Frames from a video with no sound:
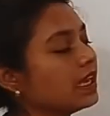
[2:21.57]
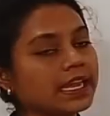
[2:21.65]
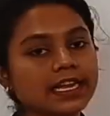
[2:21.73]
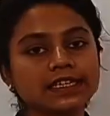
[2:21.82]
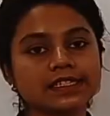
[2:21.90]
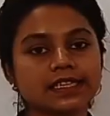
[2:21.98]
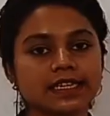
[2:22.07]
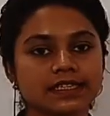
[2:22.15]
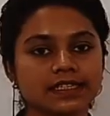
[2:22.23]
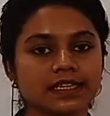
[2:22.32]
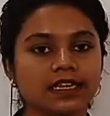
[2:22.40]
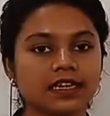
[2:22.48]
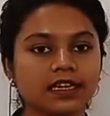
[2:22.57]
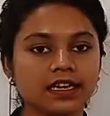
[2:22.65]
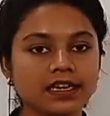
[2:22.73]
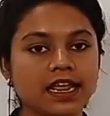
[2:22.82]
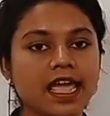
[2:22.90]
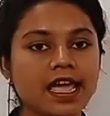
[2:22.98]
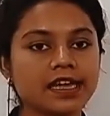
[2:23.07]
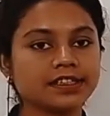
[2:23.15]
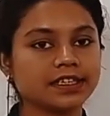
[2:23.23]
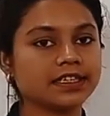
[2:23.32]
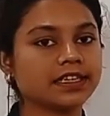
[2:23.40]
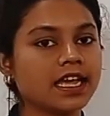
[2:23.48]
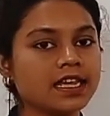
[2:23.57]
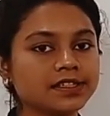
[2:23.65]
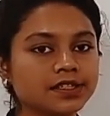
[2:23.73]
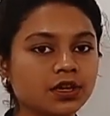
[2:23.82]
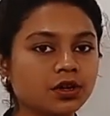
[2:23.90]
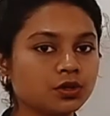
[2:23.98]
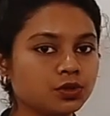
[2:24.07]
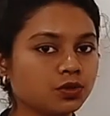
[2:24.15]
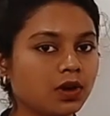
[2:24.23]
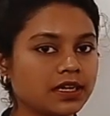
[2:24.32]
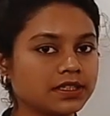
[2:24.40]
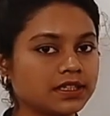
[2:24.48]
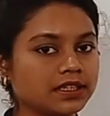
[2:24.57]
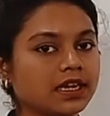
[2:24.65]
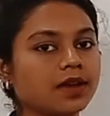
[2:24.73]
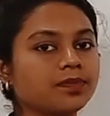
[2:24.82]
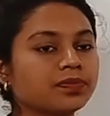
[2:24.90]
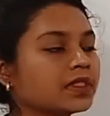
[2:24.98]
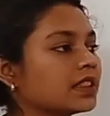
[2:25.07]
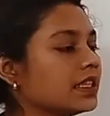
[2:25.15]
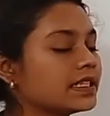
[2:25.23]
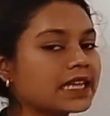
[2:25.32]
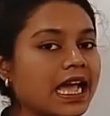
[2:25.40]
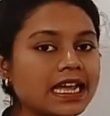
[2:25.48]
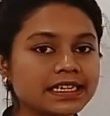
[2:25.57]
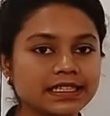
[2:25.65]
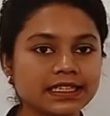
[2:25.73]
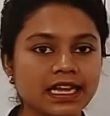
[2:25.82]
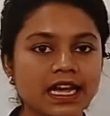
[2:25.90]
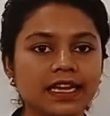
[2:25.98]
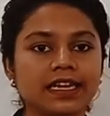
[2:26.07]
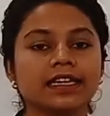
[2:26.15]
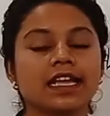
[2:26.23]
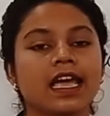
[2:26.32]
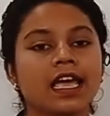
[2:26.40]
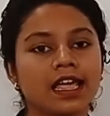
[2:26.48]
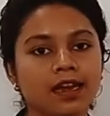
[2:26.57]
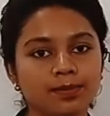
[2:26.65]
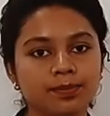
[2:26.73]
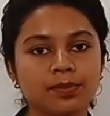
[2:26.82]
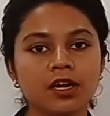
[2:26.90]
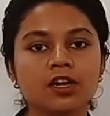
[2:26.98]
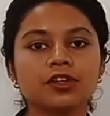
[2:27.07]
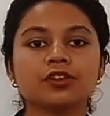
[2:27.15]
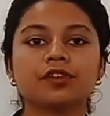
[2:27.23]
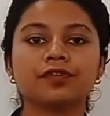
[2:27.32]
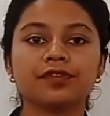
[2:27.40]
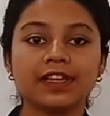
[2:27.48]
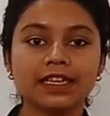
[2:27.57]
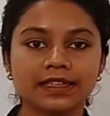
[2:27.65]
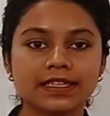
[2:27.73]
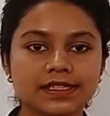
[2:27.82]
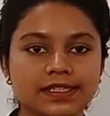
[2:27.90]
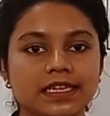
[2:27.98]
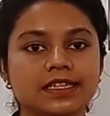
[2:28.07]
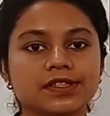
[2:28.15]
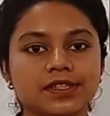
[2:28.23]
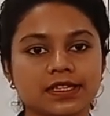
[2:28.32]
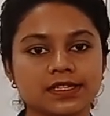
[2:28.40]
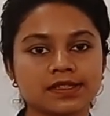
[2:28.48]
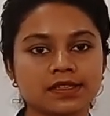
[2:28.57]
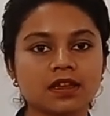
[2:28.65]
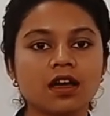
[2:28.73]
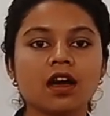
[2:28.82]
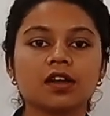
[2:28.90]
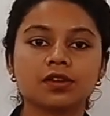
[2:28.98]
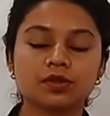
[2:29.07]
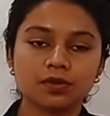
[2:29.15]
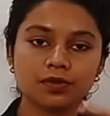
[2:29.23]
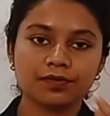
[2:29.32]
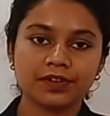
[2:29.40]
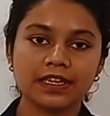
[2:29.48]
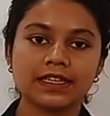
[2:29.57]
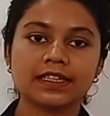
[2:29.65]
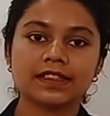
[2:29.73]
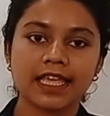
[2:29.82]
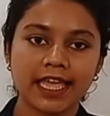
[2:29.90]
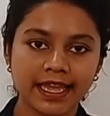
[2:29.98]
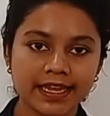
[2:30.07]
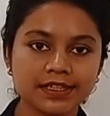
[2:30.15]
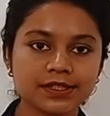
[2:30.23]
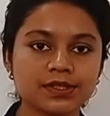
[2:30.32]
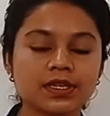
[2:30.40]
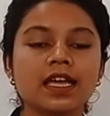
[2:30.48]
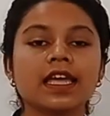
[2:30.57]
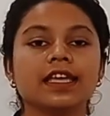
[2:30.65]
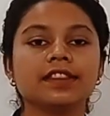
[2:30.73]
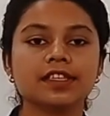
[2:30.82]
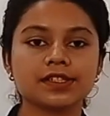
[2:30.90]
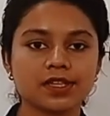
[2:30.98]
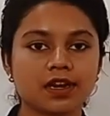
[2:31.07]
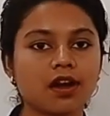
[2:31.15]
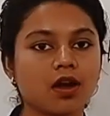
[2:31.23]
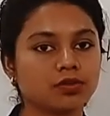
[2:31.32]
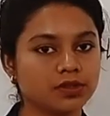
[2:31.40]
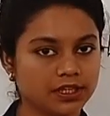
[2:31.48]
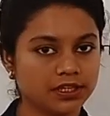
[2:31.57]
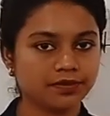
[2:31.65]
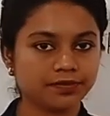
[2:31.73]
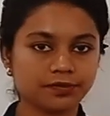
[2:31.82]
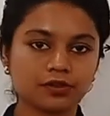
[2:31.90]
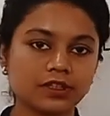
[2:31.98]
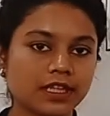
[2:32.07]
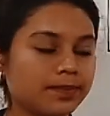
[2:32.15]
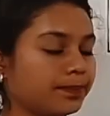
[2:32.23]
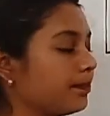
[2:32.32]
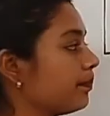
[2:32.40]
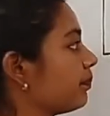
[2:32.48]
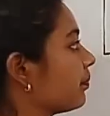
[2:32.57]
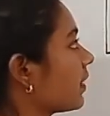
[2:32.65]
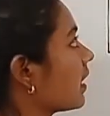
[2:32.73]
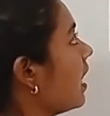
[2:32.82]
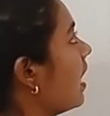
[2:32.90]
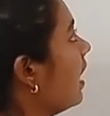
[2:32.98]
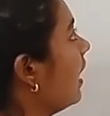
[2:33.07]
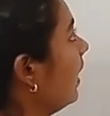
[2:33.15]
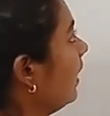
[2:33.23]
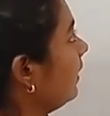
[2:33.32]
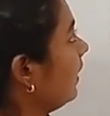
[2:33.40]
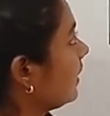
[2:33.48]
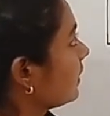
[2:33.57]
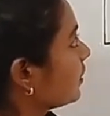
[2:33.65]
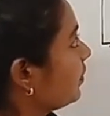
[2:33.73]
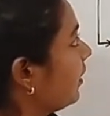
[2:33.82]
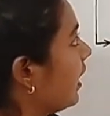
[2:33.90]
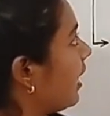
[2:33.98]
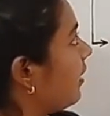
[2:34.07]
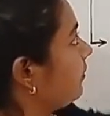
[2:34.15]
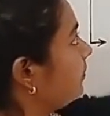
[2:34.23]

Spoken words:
insects in head, it has two antennae. This antenna, it help to feel the senses, to feel the things in the surrounding for them. And next we have